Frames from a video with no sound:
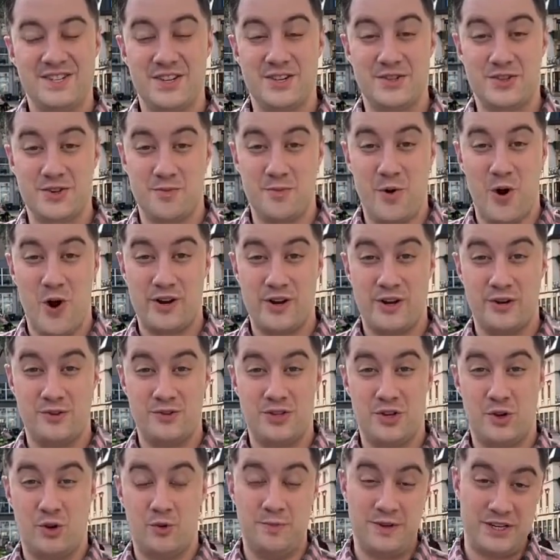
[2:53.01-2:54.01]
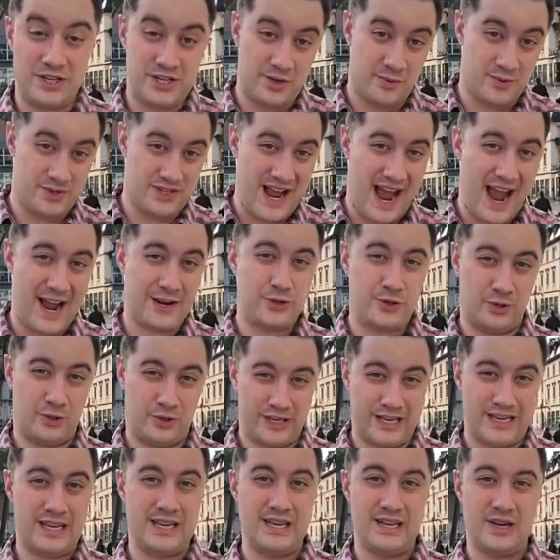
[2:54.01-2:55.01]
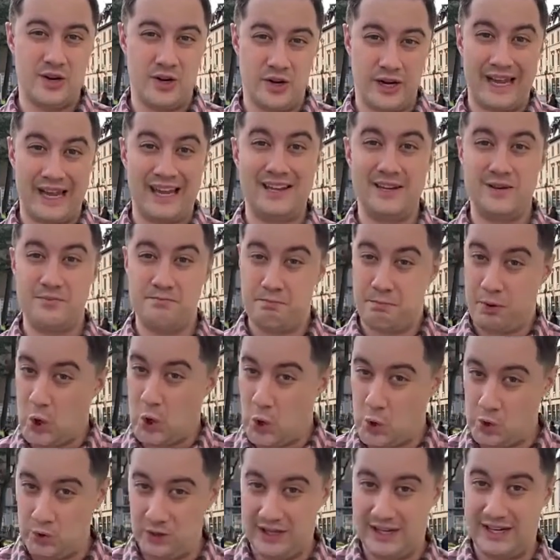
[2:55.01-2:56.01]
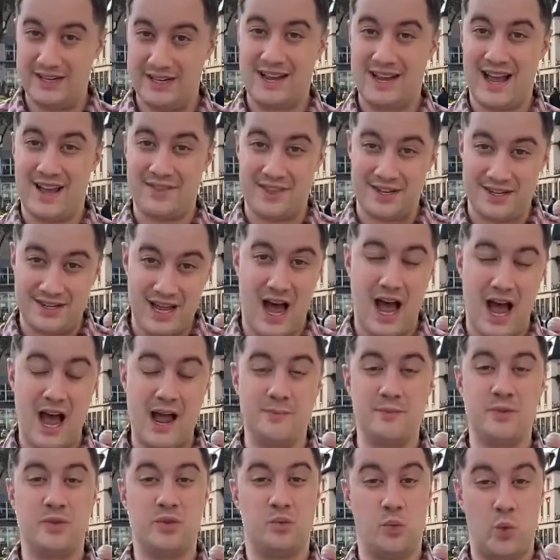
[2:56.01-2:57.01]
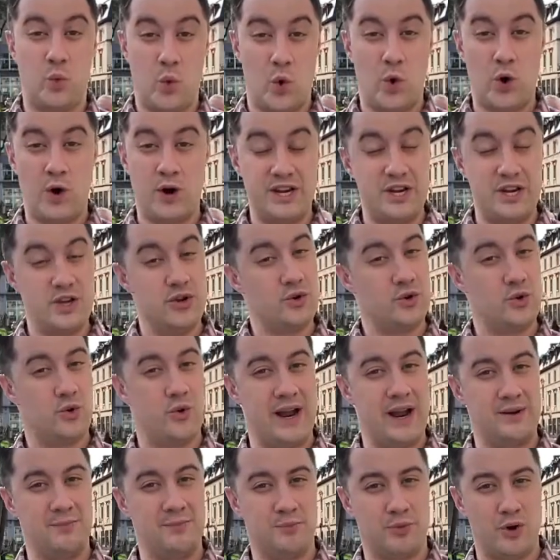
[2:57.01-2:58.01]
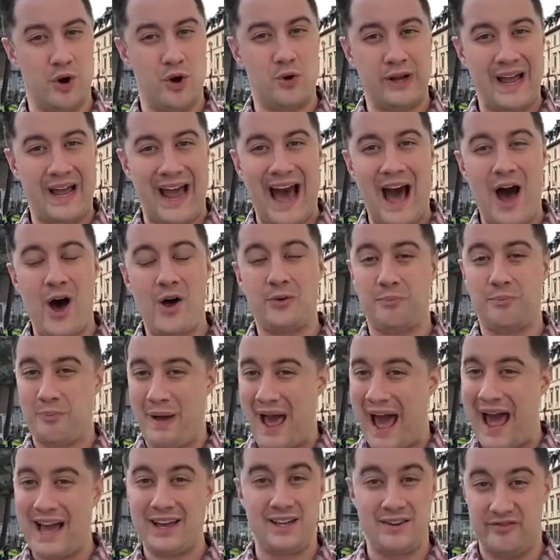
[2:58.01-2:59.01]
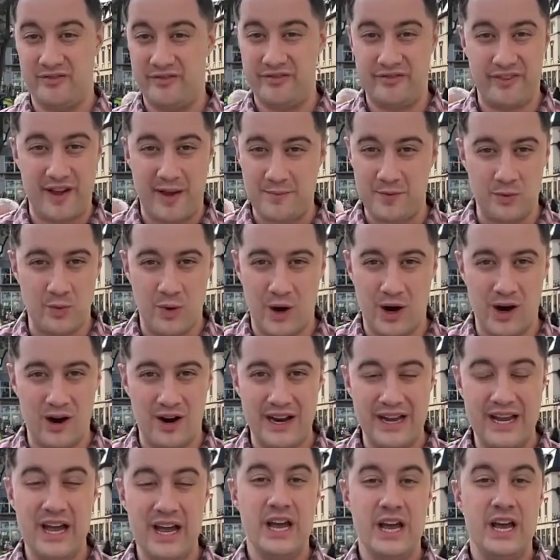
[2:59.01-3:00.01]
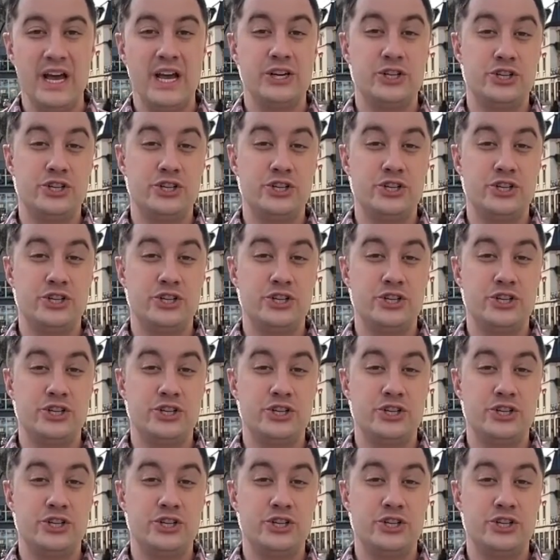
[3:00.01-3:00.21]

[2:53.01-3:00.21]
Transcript: Sister Margot told me she was actually here in Poland at the time the war in Ukraine broke out back in February.